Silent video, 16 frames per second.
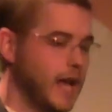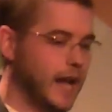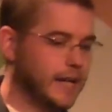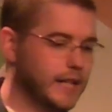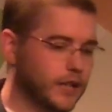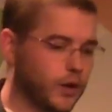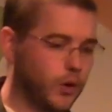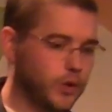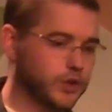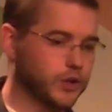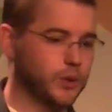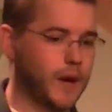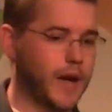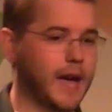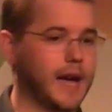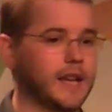and it
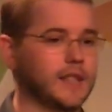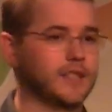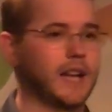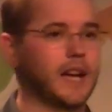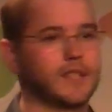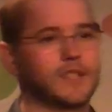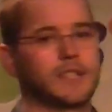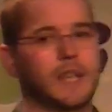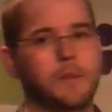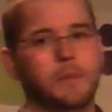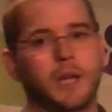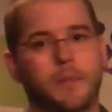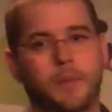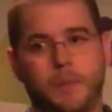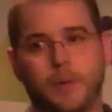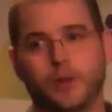also has that same
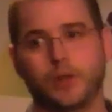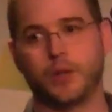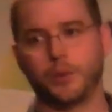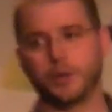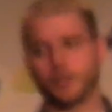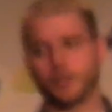capability that